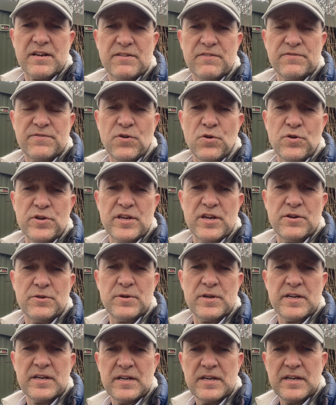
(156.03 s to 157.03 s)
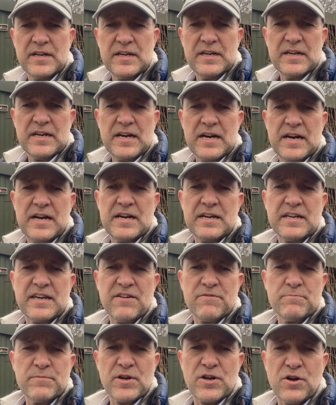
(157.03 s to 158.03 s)
for you, give
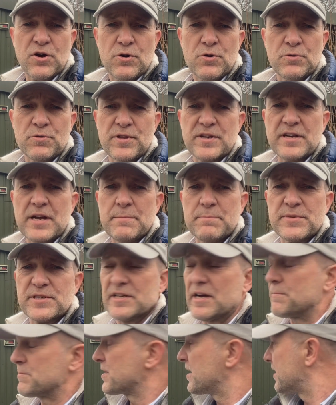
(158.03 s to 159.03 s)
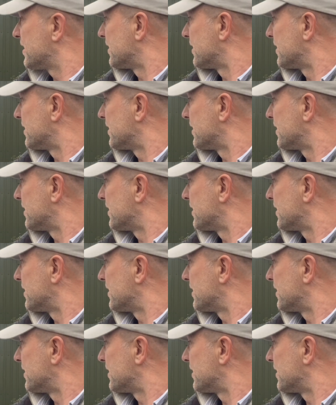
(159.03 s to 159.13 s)
them a call. The number's up there.